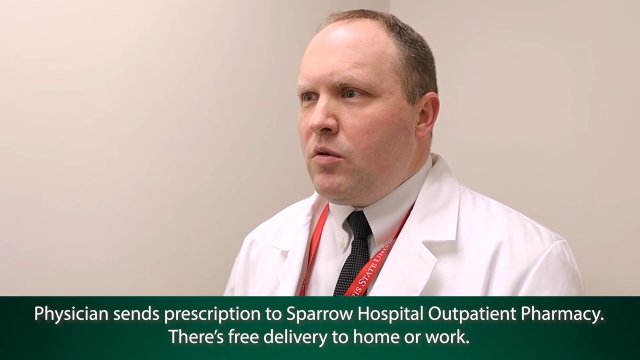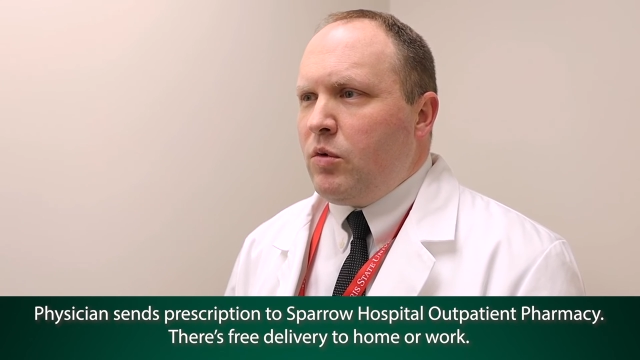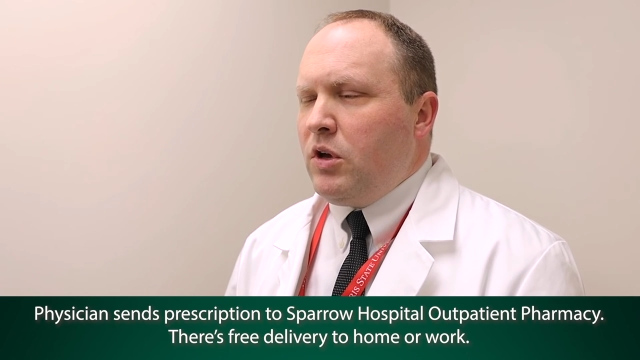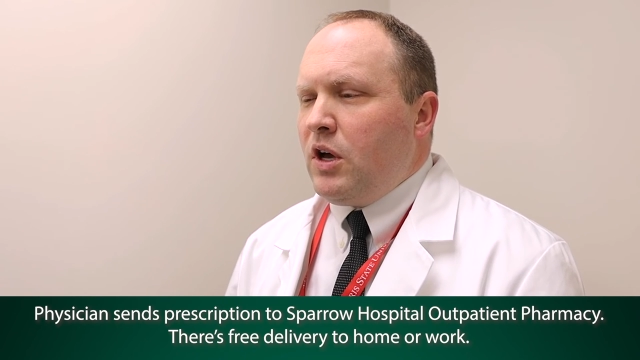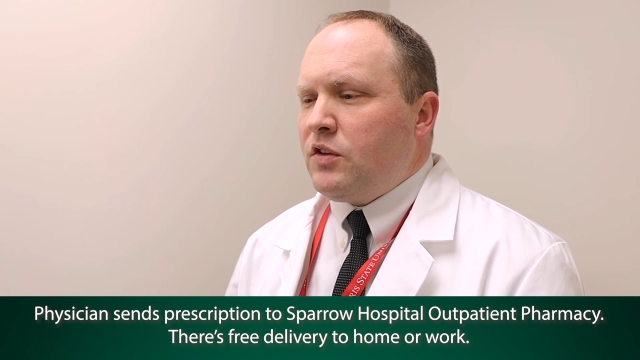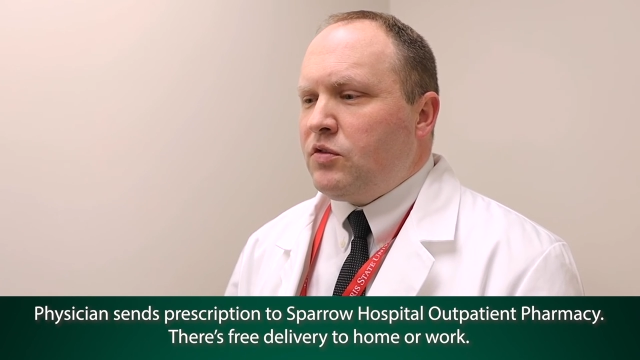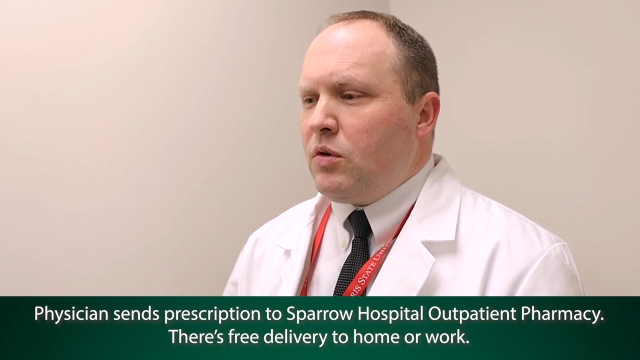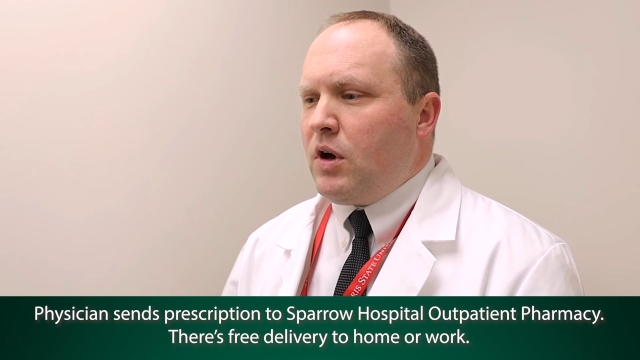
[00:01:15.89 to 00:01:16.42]

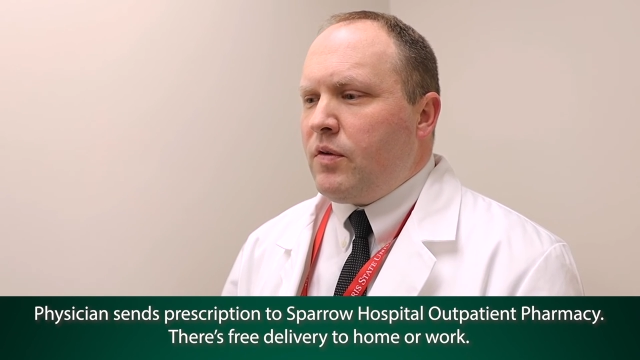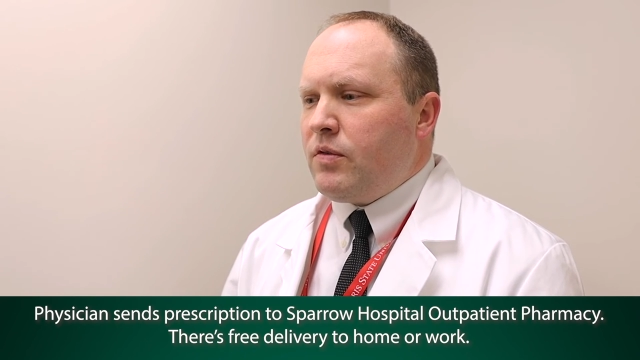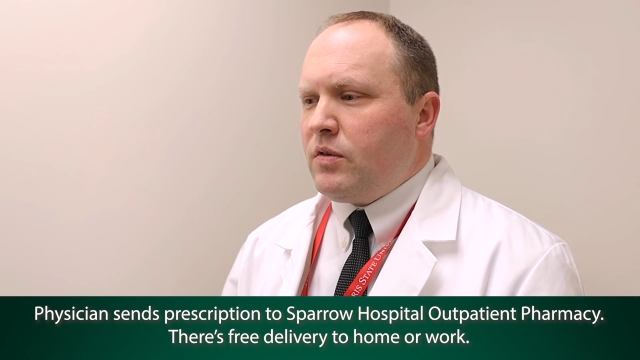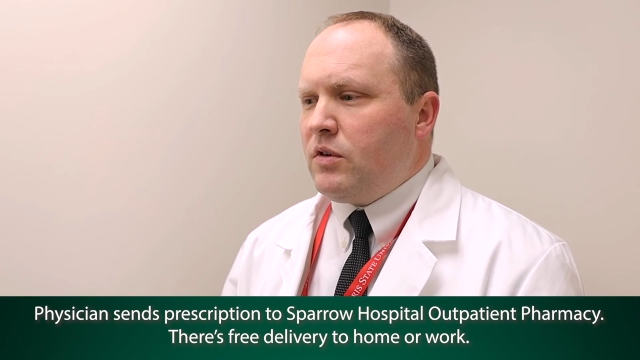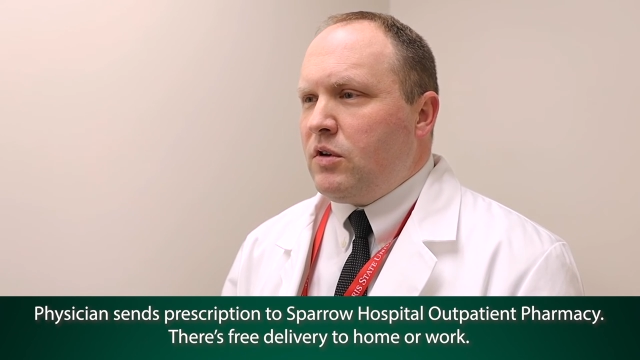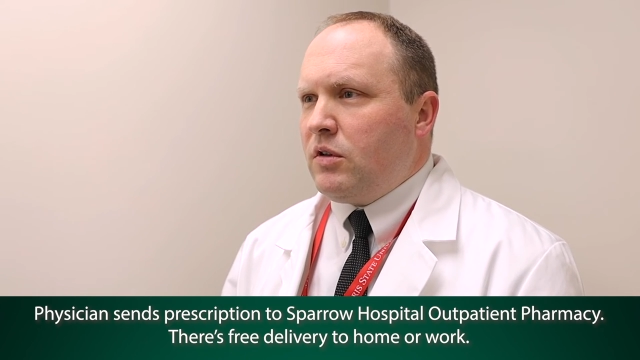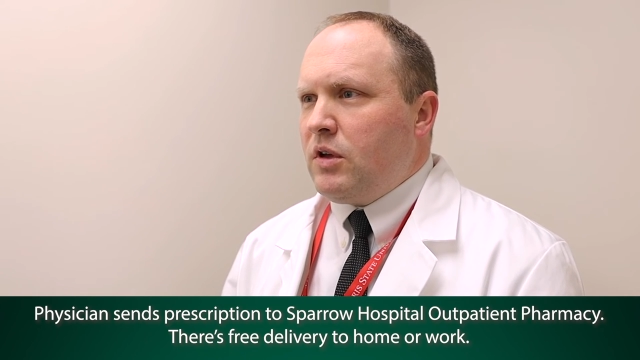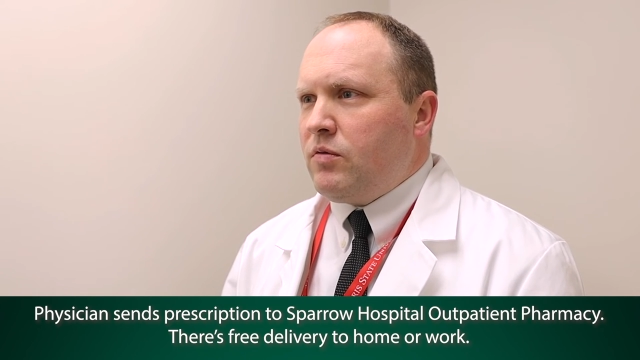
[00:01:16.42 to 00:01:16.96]
We also
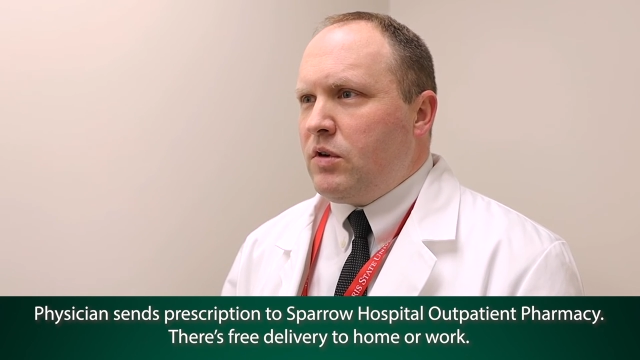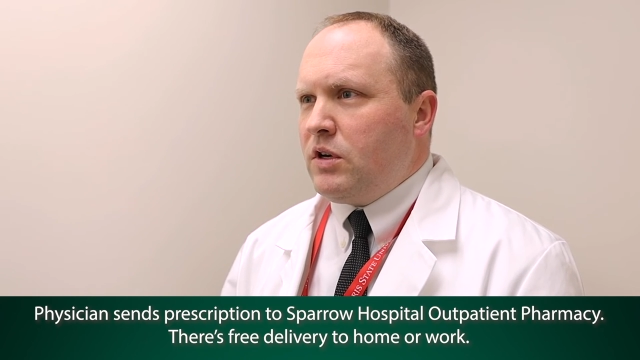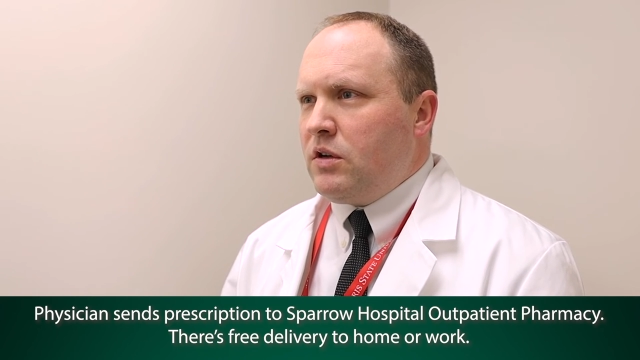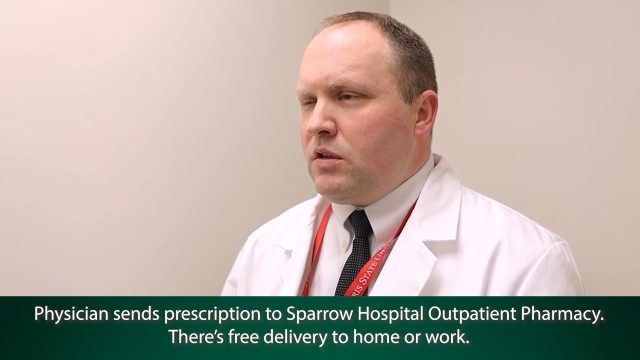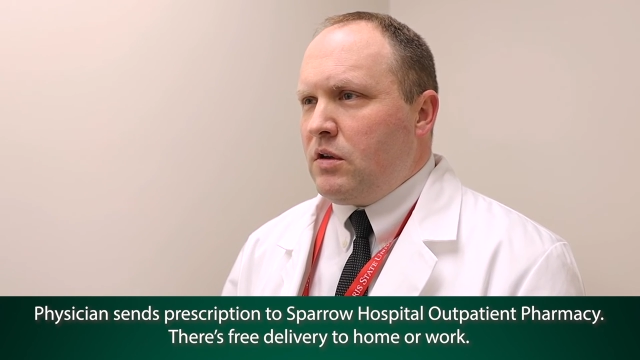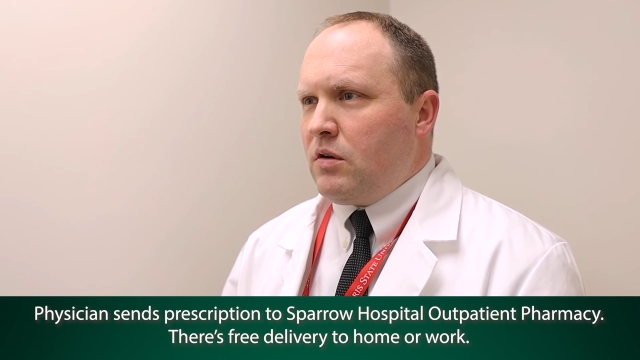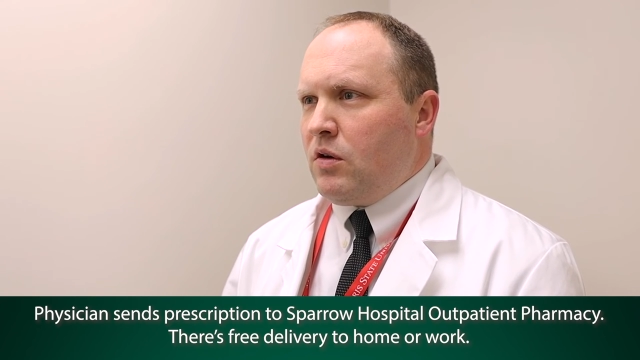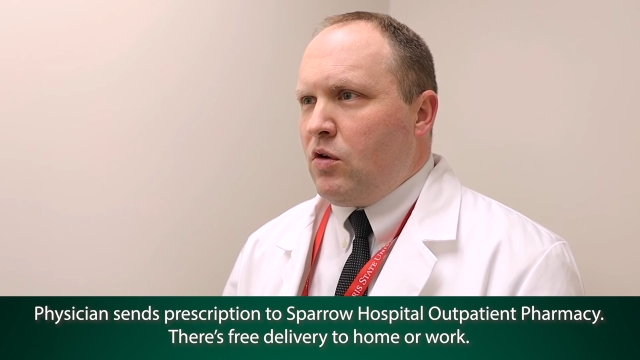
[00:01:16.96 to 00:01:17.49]
offer delivery
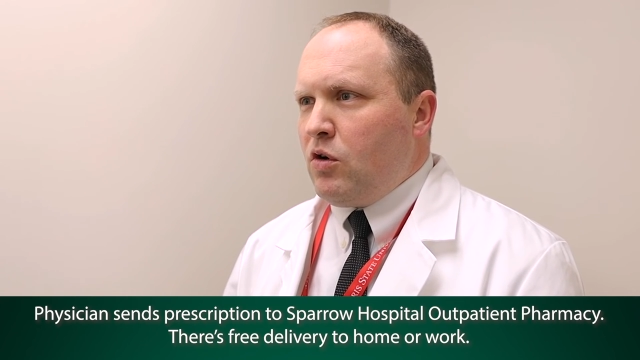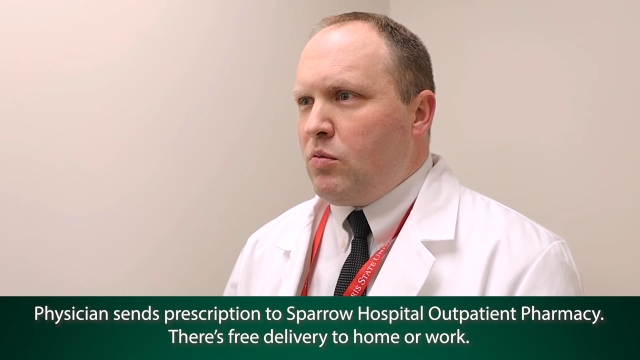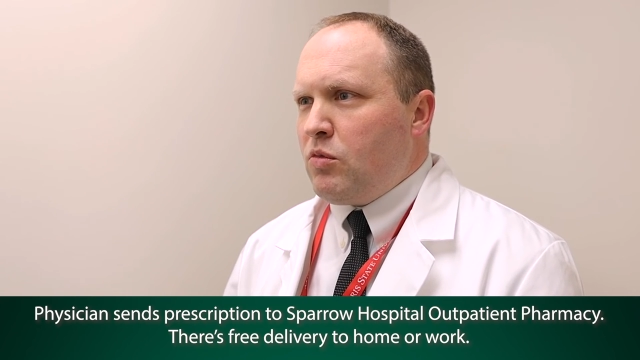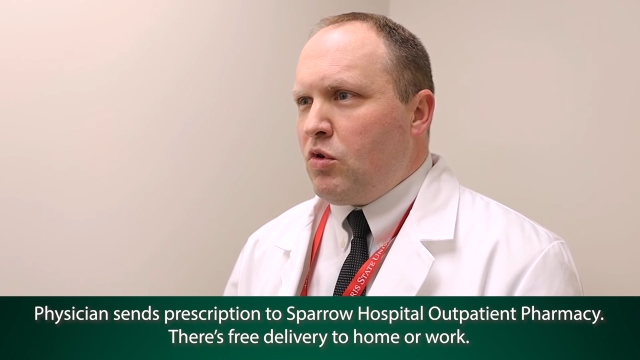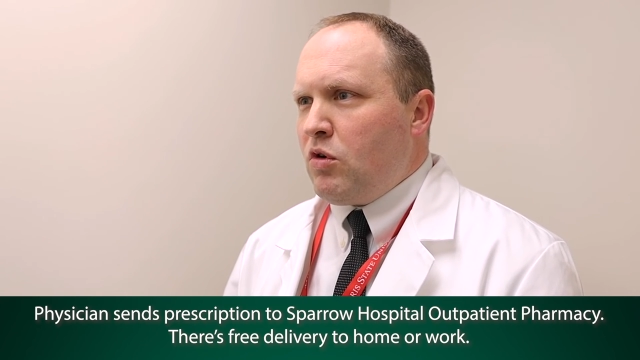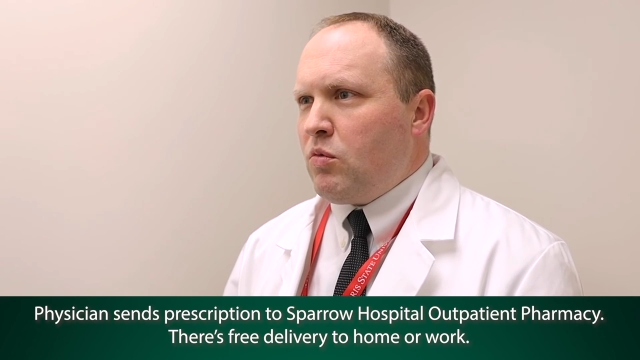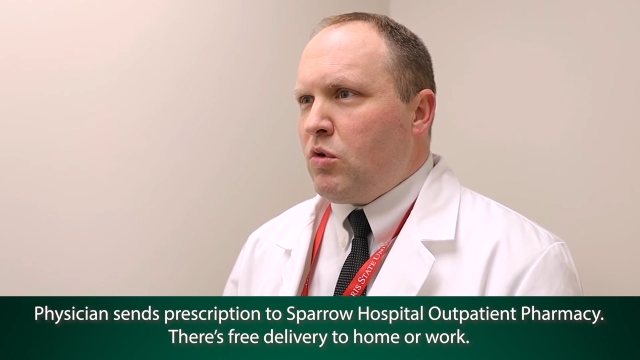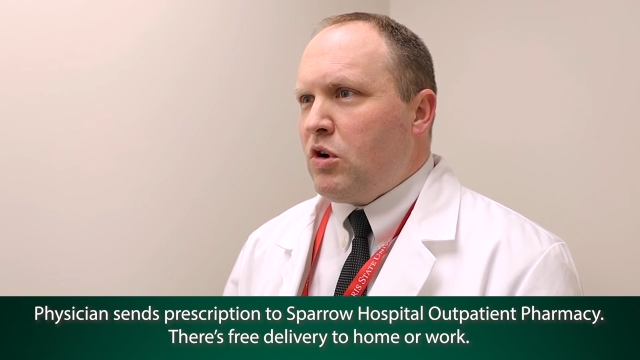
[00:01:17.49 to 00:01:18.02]
to their
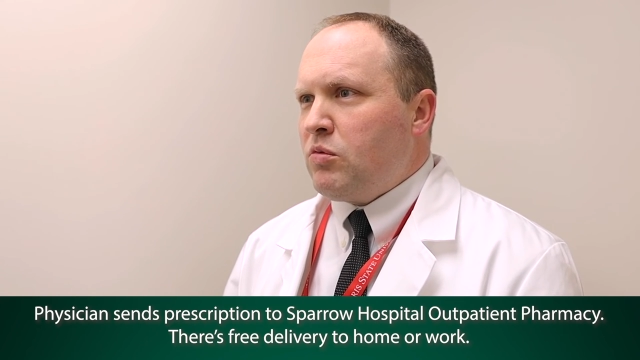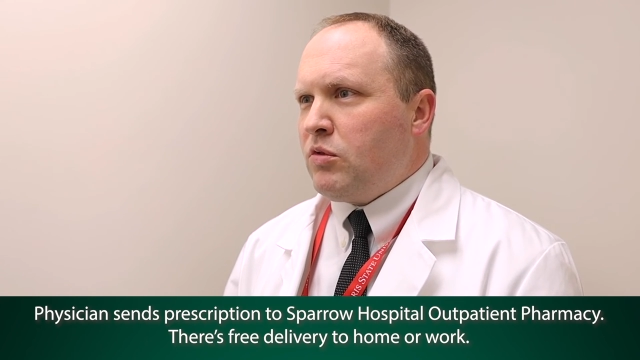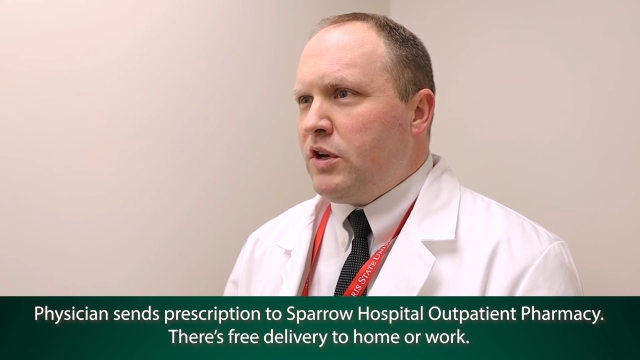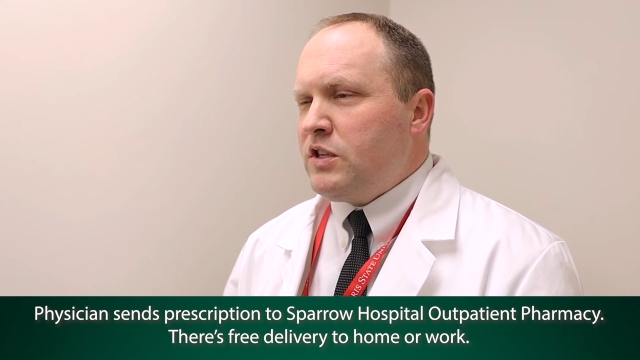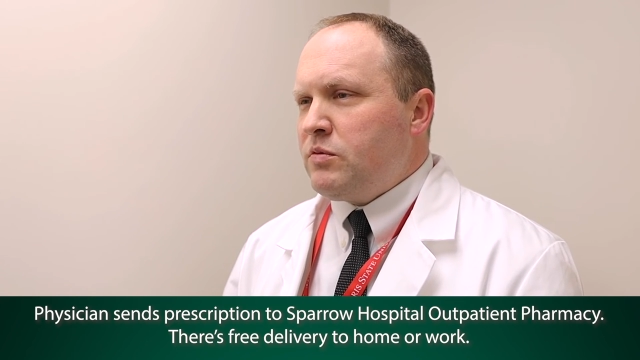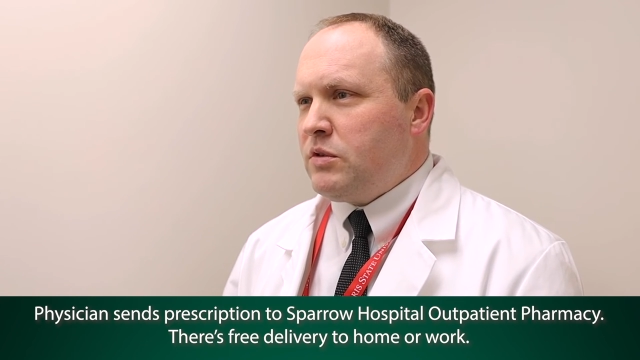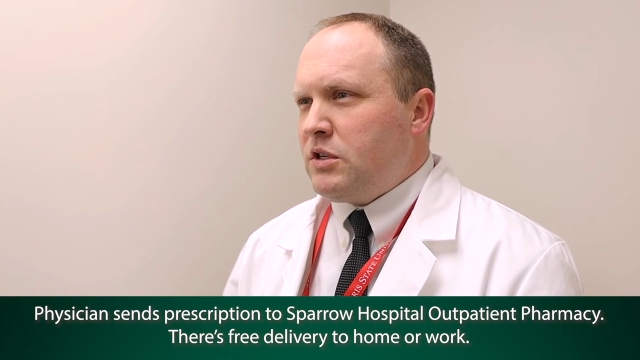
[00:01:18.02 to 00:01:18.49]
home or workplace,